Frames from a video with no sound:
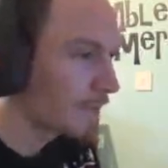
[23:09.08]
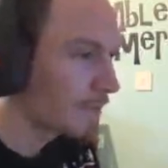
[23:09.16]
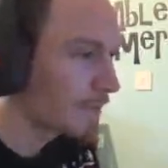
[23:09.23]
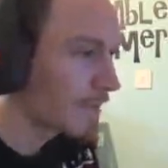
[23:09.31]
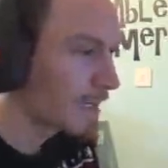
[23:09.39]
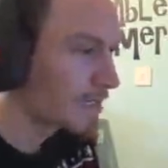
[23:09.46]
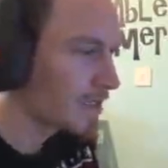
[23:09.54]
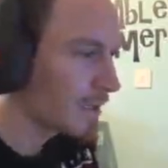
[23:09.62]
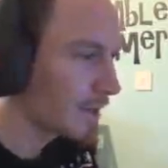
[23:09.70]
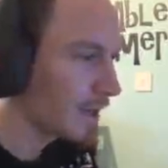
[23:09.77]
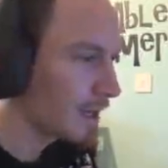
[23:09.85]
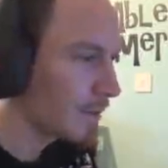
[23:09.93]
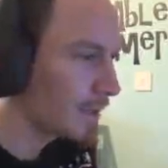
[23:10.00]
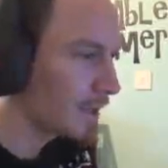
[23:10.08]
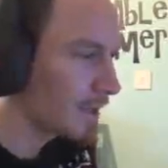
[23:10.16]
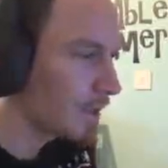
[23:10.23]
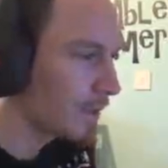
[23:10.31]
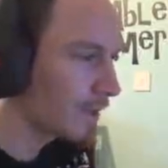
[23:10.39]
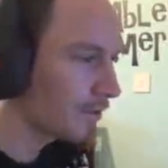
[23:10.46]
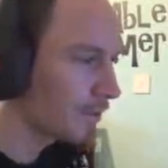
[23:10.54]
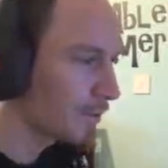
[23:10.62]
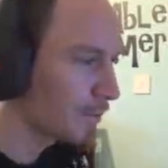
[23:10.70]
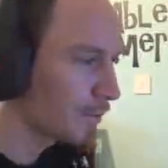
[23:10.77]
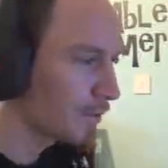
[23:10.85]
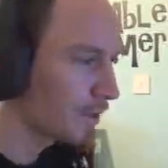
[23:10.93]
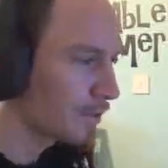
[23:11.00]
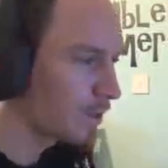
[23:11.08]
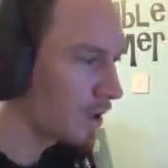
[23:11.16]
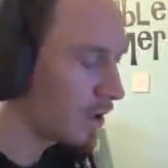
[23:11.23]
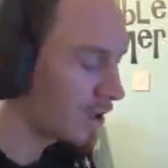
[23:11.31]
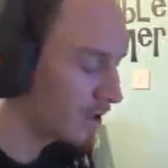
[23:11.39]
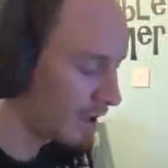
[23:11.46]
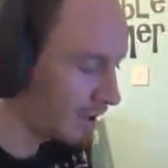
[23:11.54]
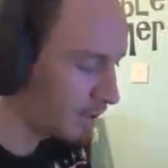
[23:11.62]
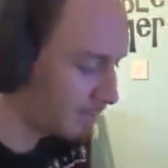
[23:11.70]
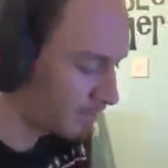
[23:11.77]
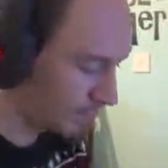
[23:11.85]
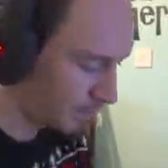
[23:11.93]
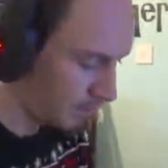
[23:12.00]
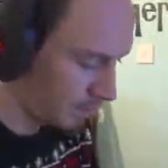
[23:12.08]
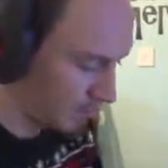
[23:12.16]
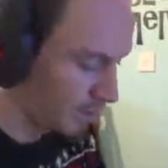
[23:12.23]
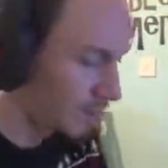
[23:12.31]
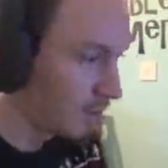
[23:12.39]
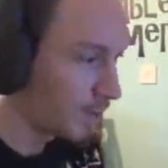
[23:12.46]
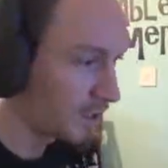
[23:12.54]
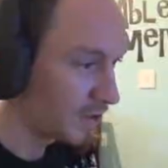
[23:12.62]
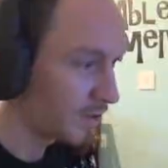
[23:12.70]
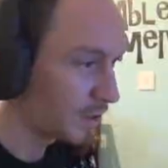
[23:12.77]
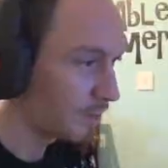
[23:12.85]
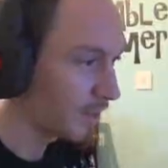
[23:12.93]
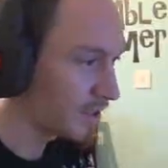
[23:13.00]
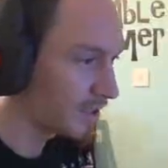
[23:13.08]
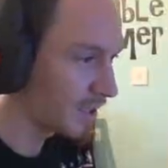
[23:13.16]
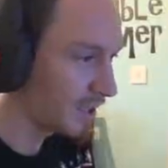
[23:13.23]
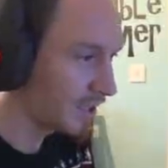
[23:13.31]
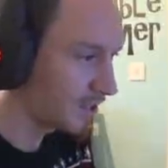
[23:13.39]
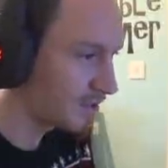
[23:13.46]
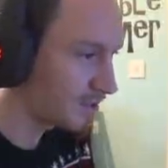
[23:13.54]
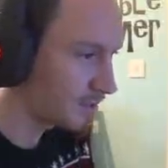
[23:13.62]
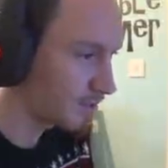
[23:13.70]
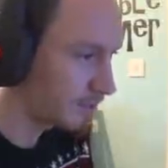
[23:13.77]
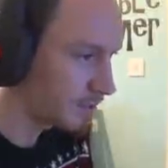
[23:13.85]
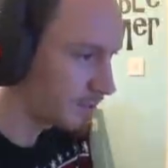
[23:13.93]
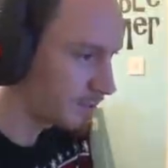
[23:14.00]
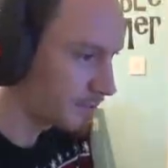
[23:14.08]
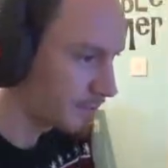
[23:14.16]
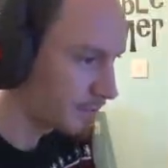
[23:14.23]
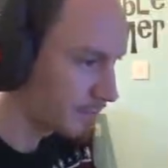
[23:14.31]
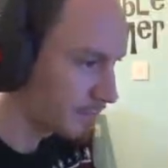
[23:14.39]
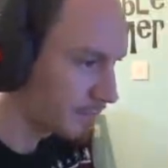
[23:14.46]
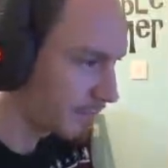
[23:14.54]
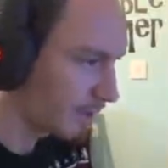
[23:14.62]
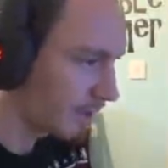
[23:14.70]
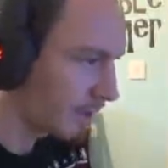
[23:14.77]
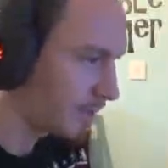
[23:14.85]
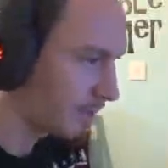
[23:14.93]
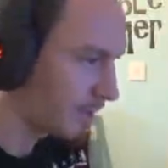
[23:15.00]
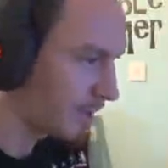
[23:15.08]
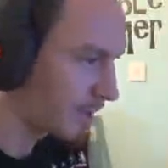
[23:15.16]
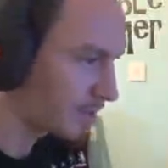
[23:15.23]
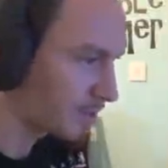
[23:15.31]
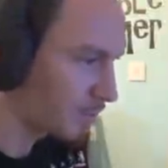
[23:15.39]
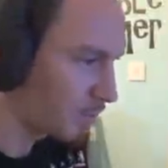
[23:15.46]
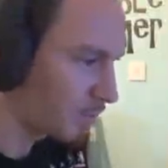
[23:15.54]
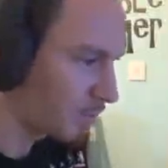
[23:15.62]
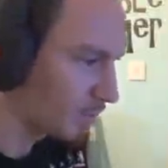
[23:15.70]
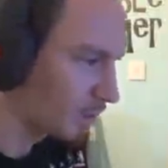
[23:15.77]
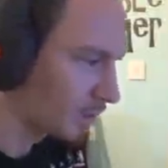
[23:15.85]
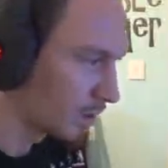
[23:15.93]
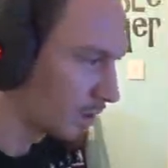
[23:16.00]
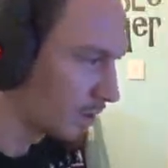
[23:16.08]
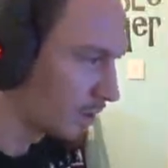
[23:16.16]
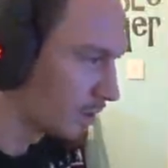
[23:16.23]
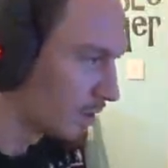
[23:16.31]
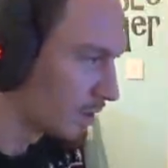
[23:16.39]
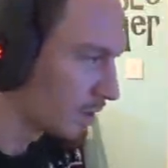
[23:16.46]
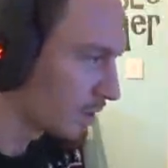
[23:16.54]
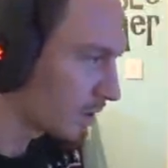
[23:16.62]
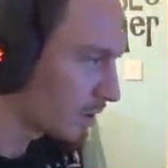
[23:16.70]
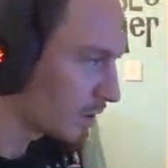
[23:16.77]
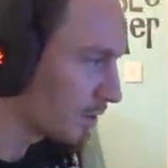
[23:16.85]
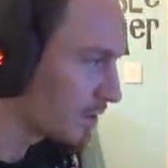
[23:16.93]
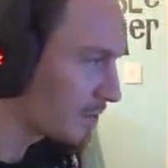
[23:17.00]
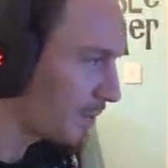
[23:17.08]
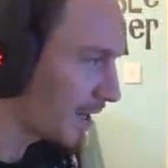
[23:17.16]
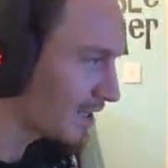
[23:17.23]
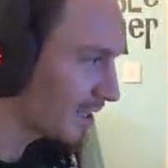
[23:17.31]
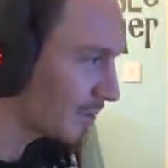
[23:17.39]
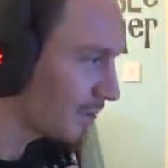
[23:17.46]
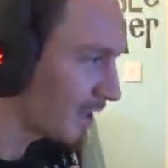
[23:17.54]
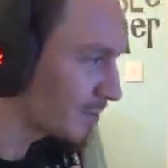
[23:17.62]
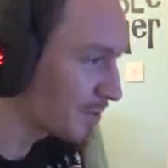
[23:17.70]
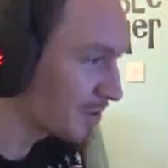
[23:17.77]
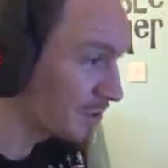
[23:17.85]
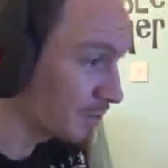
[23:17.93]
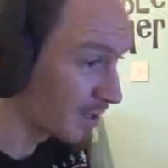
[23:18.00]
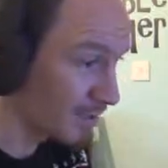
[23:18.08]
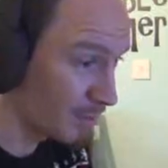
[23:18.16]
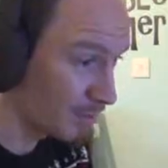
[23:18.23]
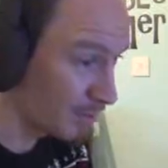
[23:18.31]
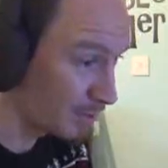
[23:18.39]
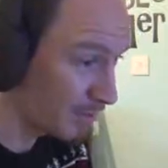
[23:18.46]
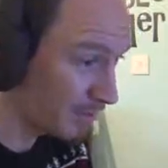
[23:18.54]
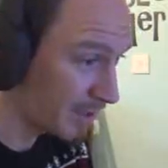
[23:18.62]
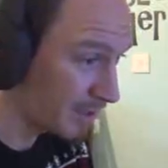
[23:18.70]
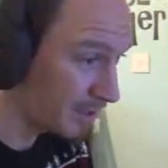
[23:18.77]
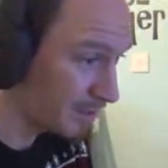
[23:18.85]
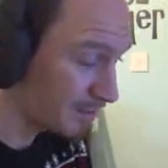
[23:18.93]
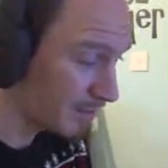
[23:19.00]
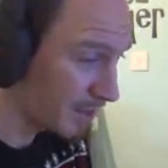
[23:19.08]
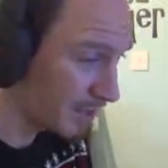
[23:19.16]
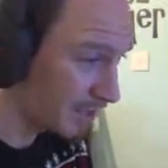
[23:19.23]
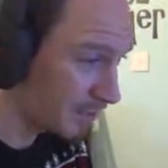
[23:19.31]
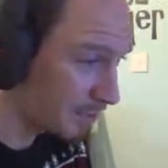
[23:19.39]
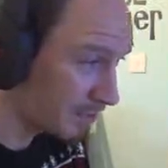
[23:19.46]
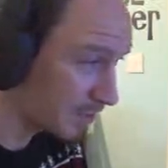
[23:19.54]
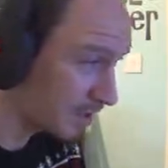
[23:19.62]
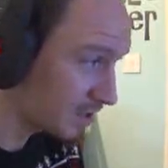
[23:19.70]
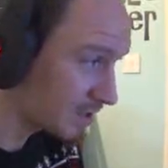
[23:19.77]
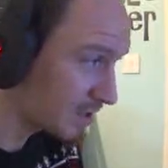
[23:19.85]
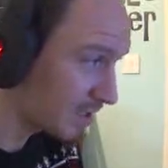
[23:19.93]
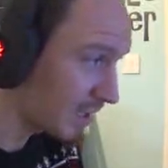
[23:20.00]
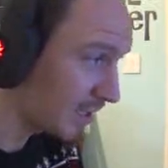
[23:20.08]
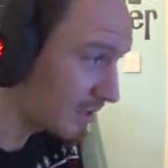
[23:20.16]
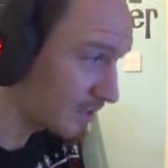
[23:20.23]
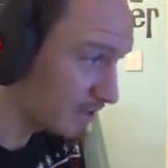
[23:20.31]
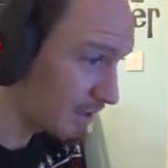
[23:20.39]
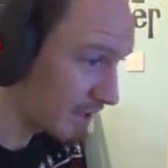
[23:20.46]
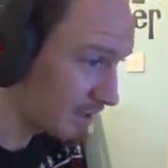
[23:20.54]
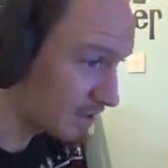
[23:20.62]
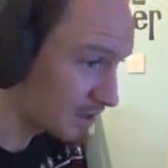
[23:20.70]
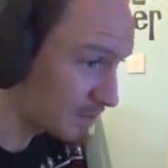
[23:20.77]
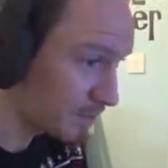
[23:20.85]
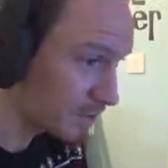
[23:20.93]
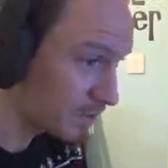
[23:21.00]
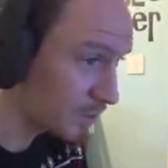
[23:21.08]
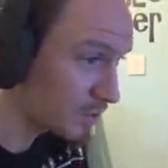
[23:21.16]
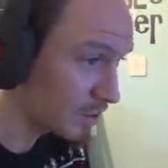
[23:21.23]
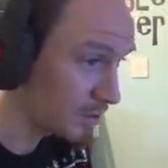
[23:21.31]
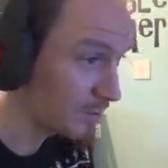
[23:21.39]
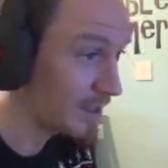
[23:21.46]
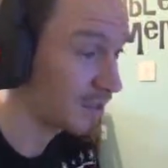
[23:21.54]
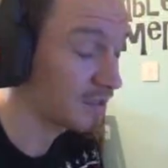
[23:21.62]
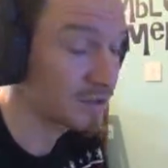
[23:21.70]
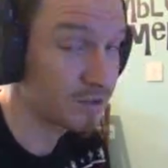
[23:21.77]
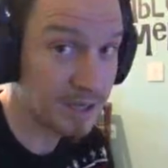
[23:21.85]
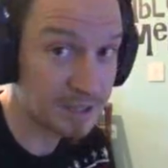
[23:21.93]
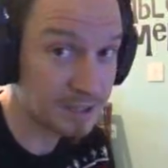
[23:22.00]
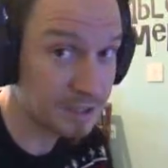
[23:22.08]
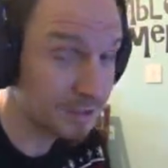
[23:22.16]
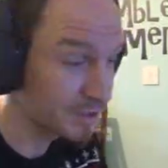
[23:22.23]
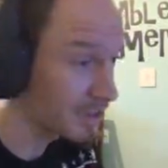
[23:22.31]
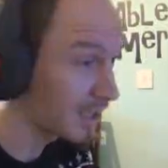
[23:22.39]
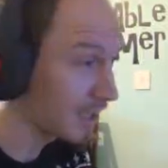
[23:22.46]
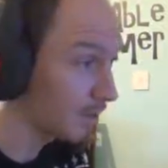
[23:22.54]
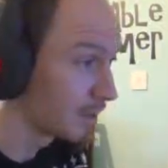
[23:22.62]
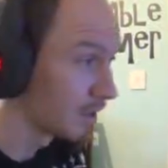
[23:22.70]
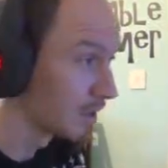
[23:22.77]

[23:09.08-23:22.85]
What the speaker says: But yeah, so here we go. We're through Rhywgoch now, which, if you missed it, is a small goods passing place, presumably at one point mainly used for slate trains. I suppose also the passenger trains can use it now